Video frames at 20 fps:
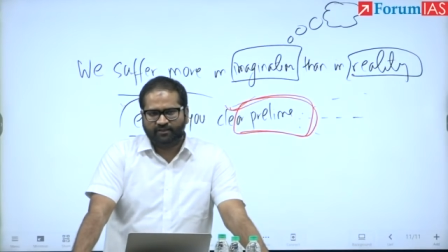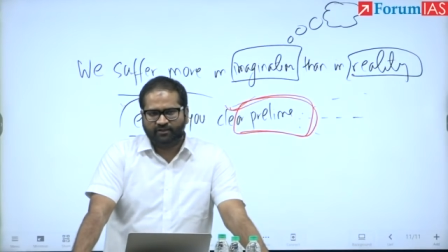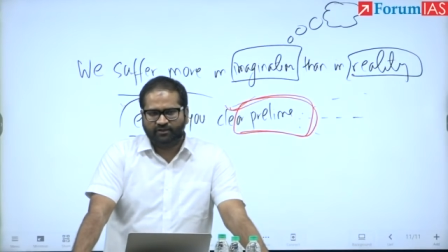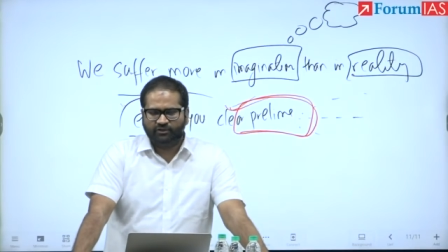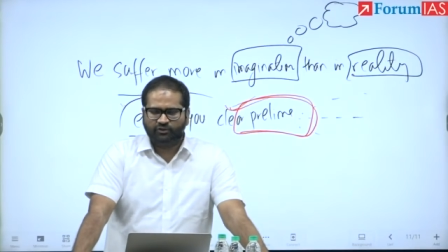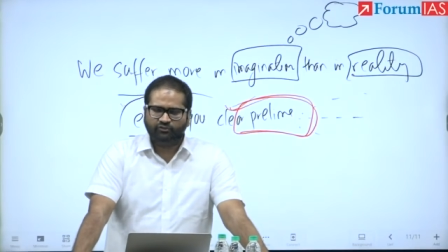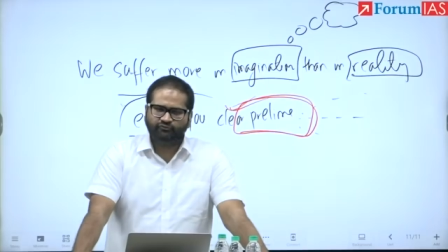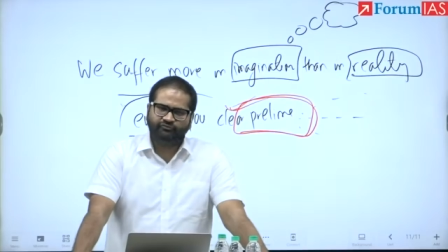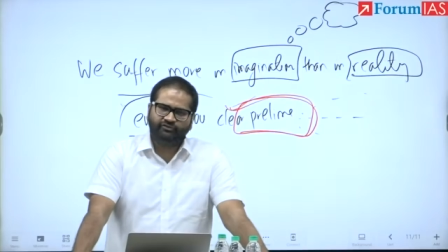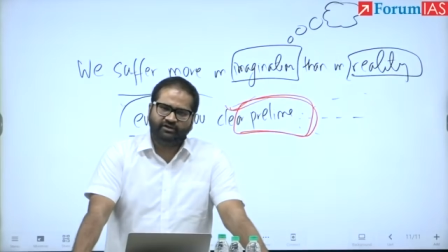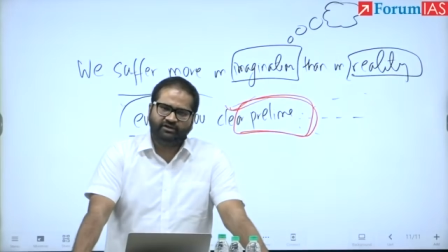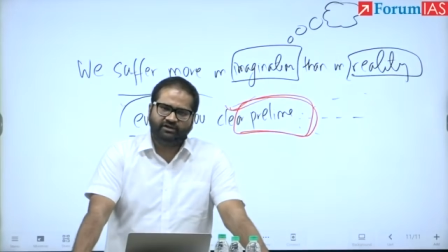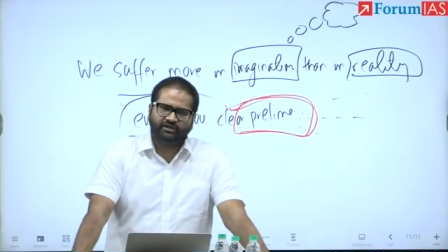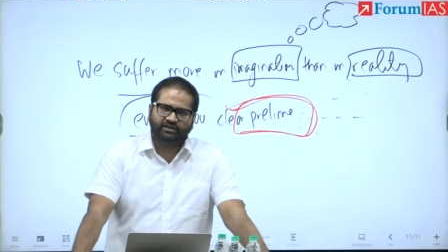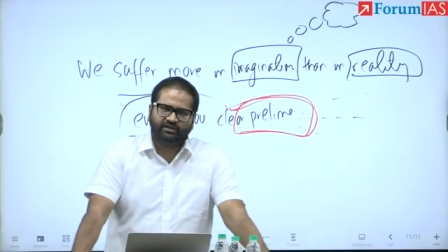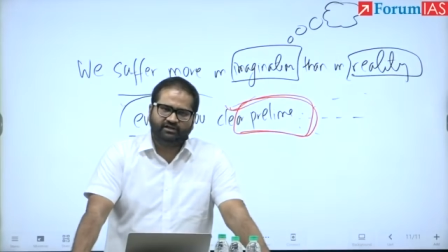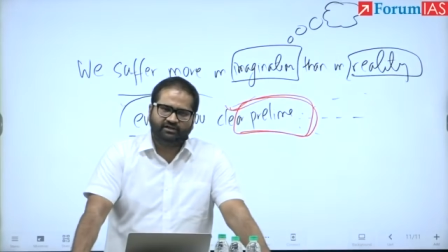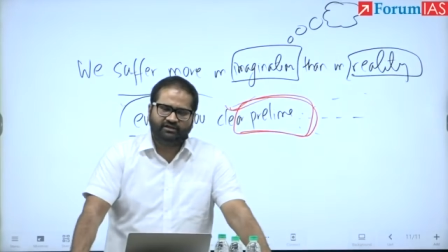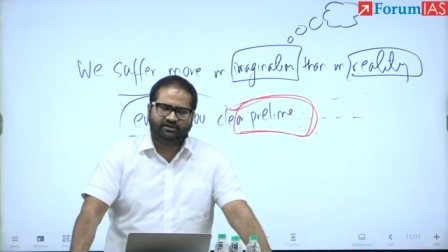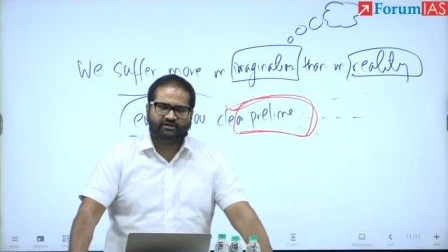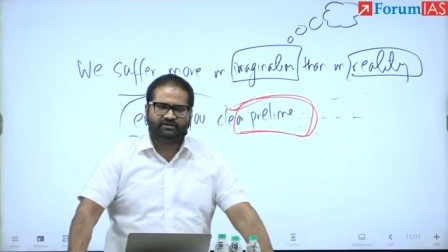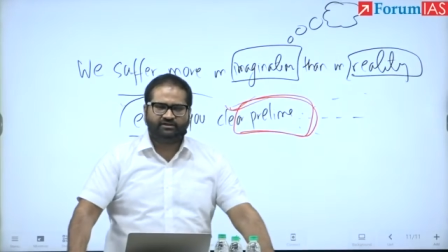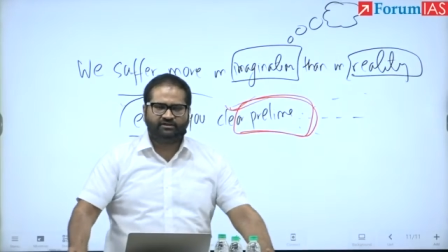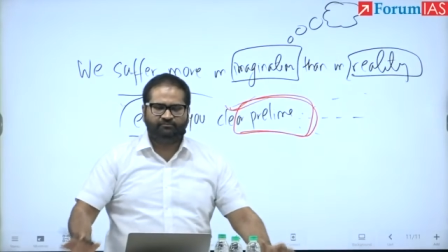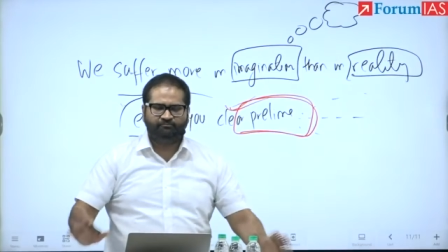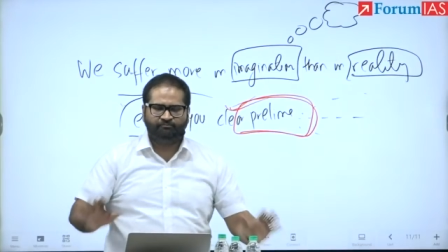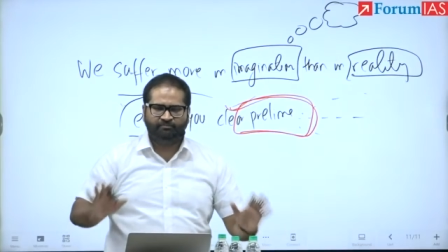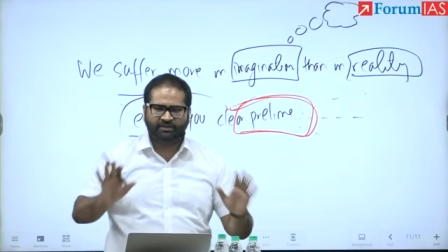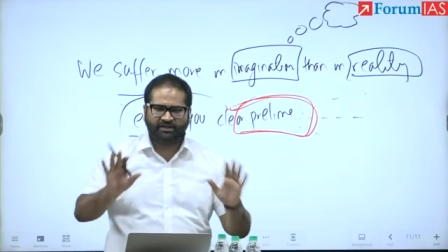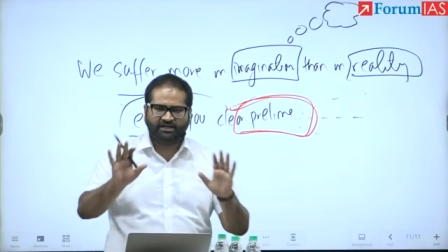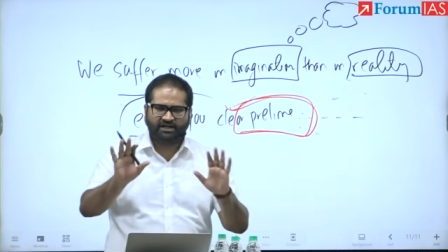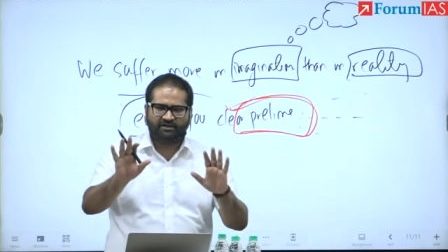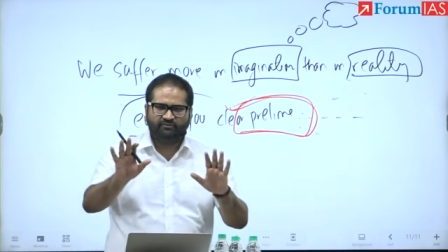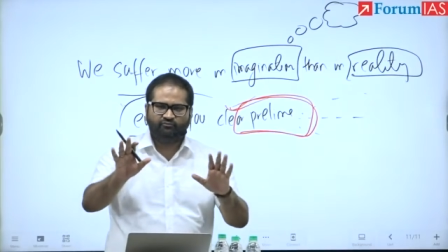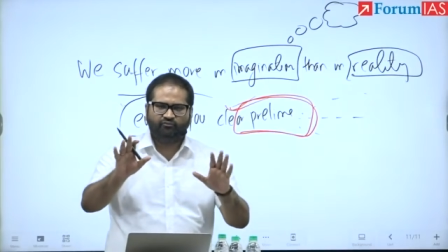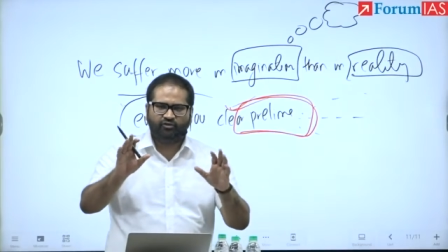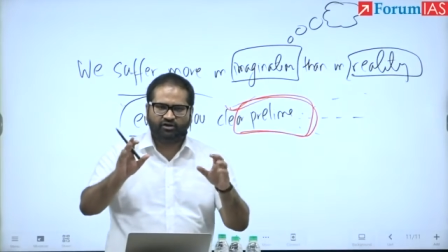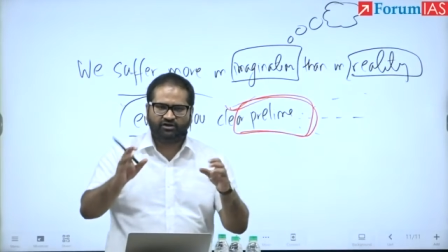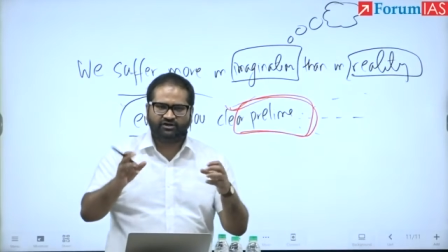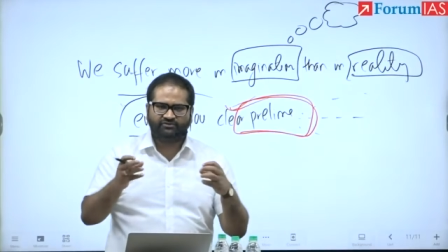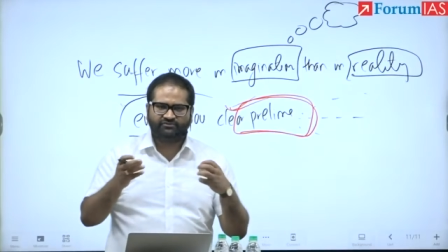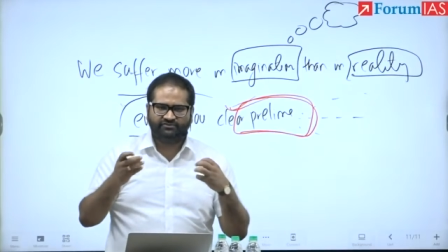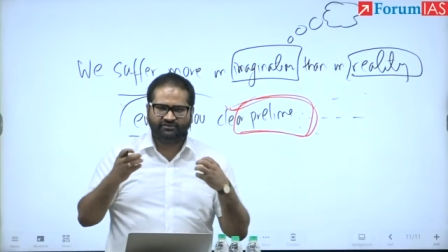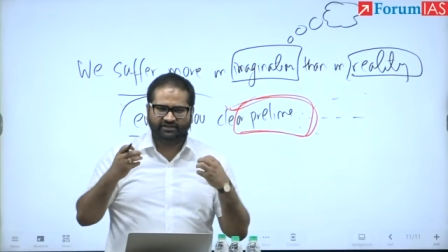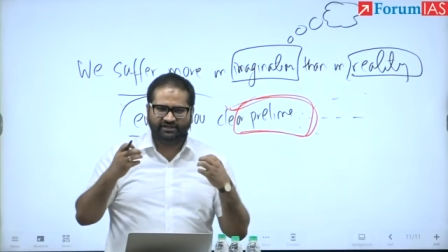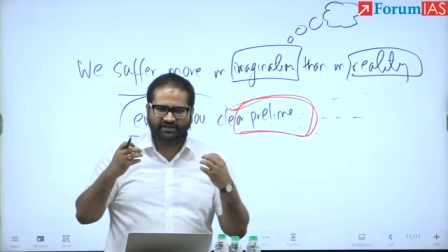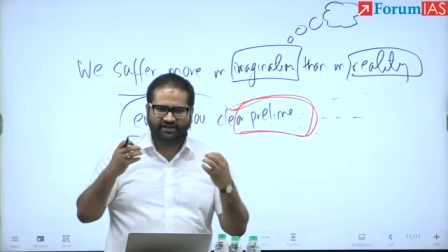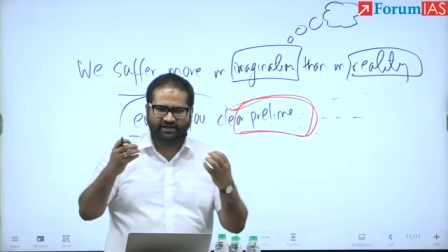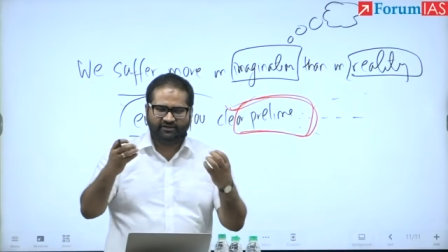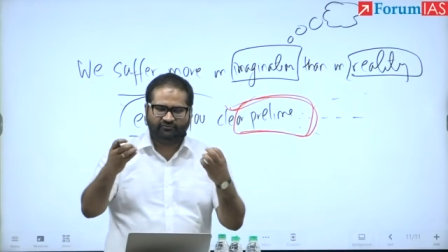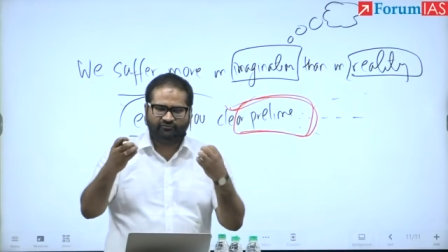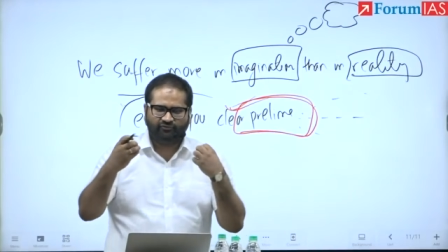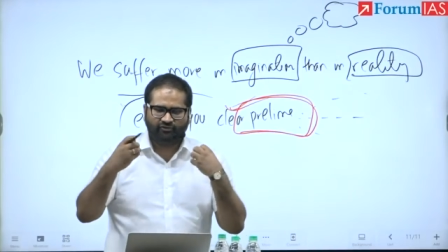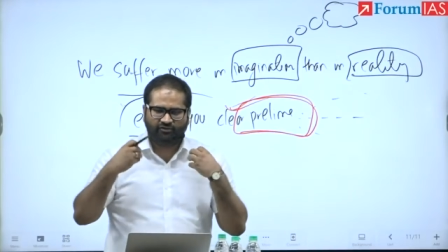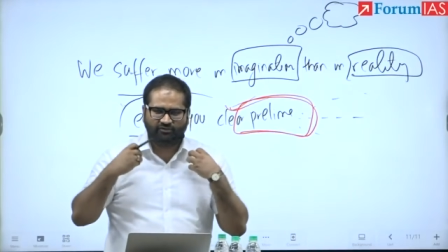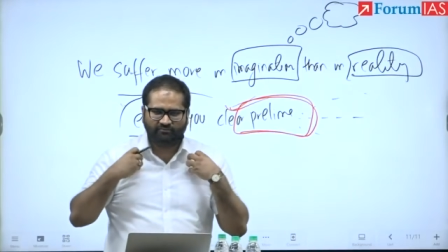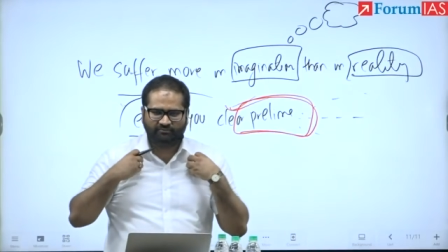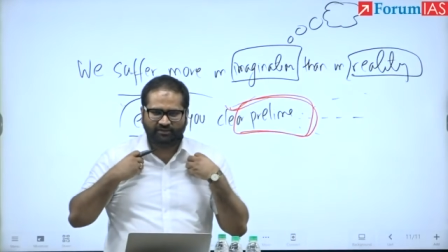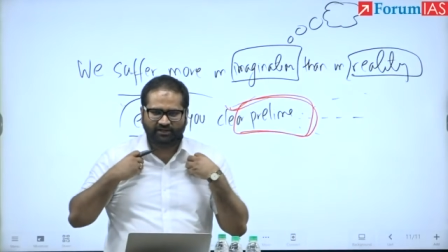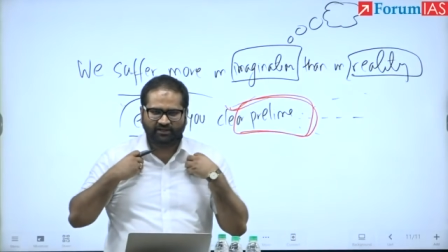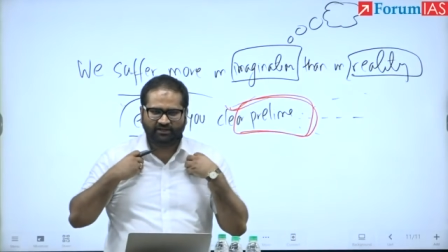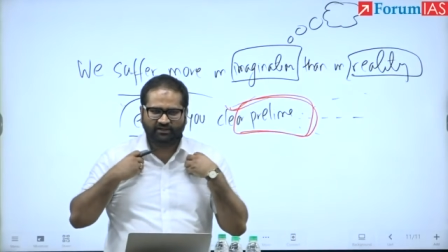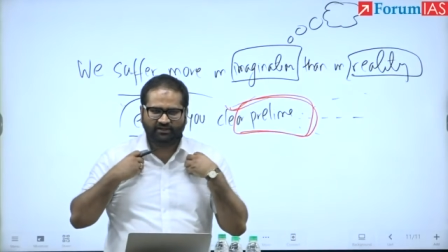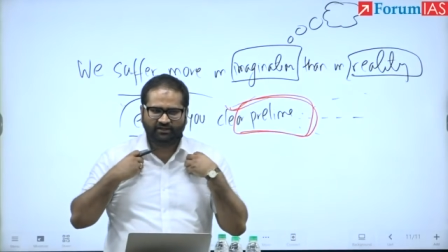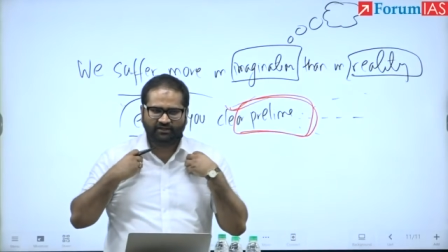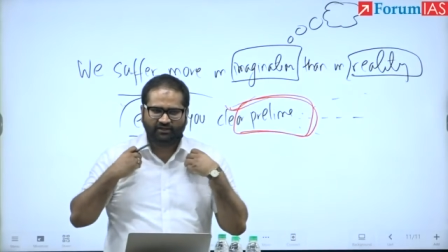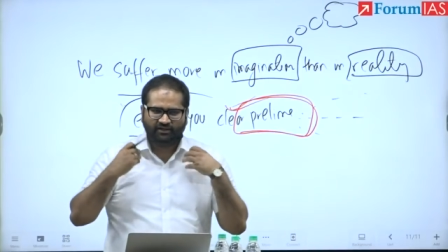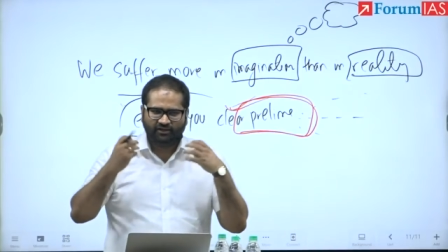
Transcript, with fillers: you will become what is needed for me